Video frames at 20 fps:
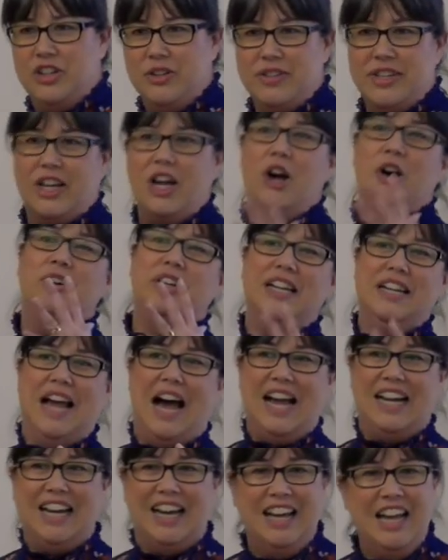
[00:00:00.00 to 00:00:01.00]
And it's like, oh,
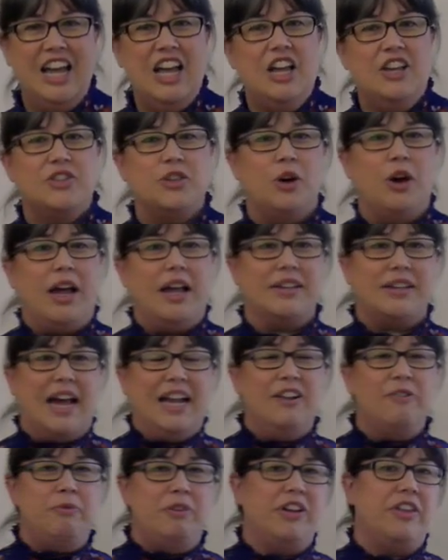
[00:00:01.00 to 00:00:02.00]
Kanata. So it's
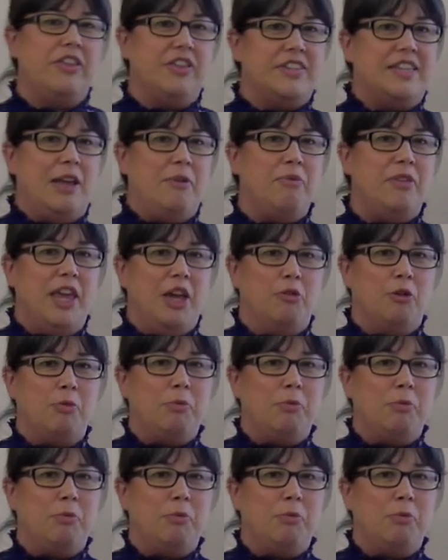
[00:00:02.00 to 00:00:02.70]
kind of thinking the same thing.